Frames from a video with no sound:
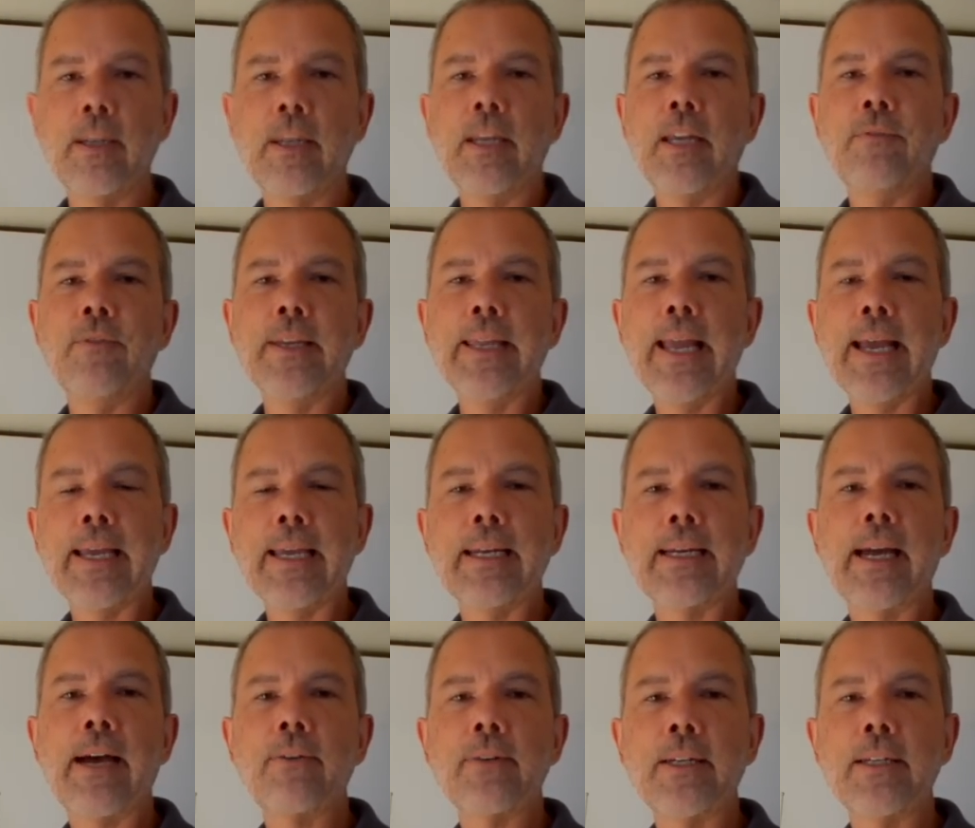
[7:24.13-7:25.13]
If you can't get
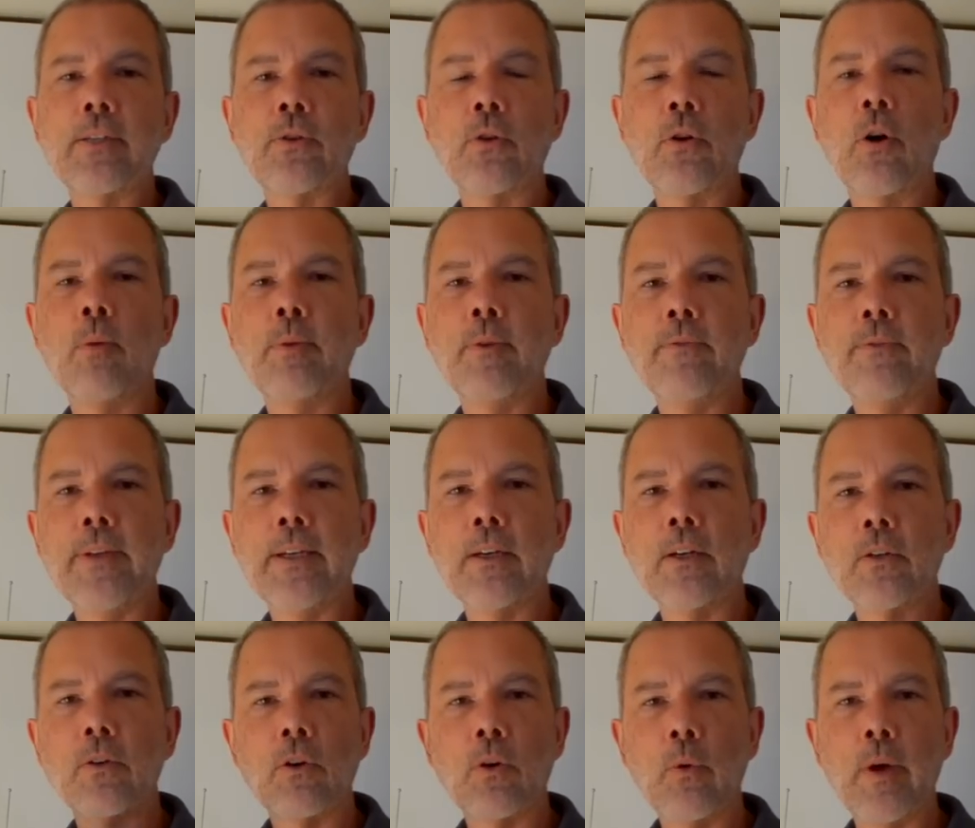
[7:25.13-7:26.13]
it out into an open
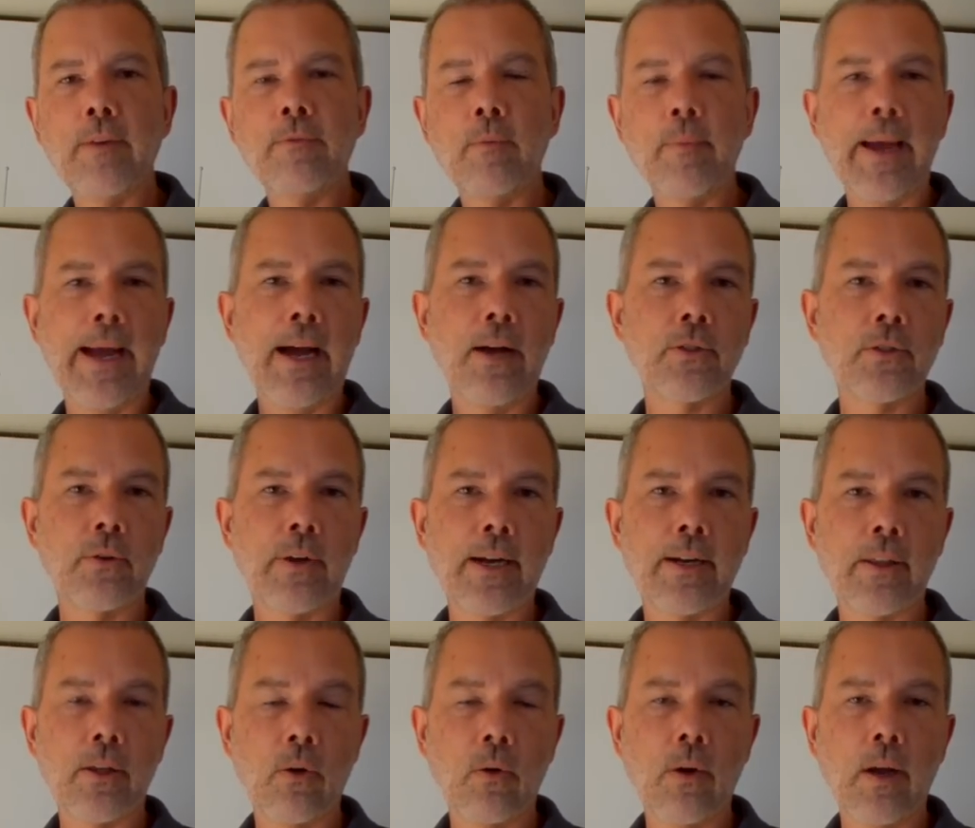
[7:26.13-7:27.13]
field or away from the house or out
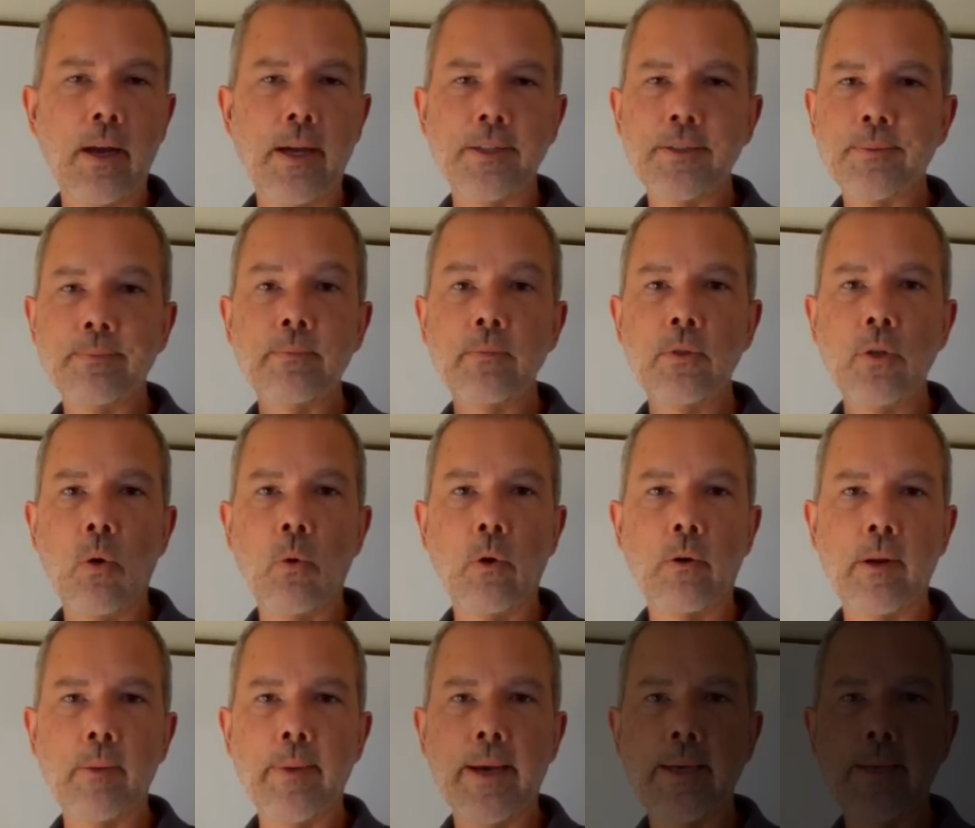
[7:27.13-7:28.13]
of the garage, don't
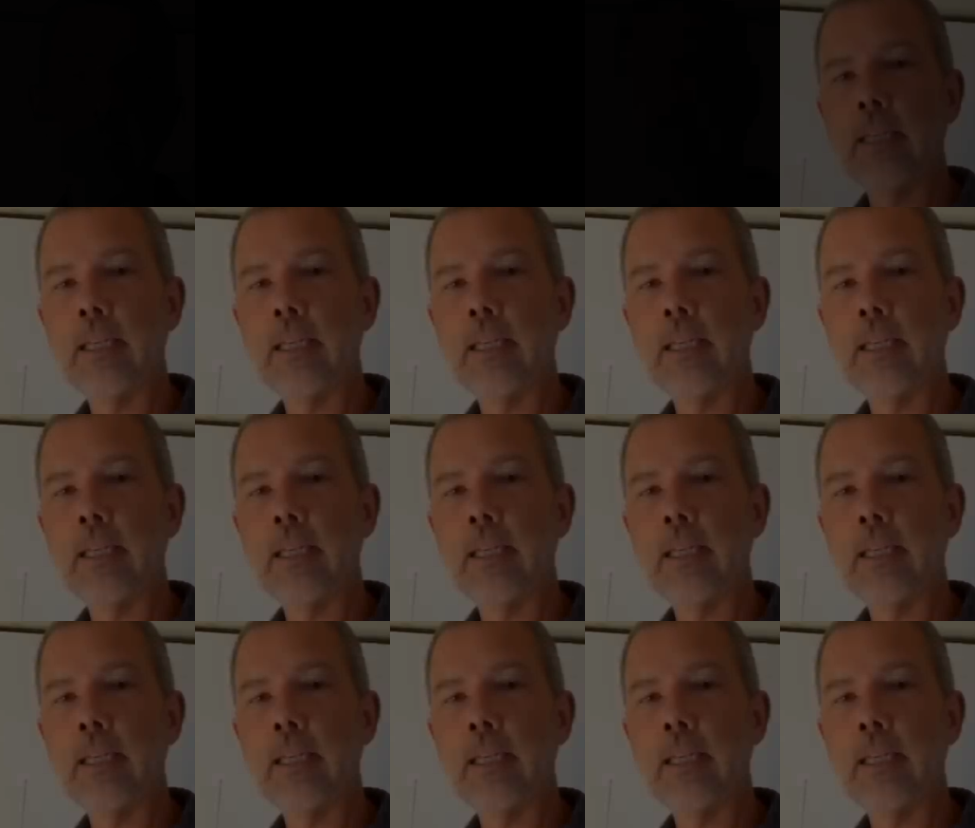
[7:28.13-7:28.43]
worry about it.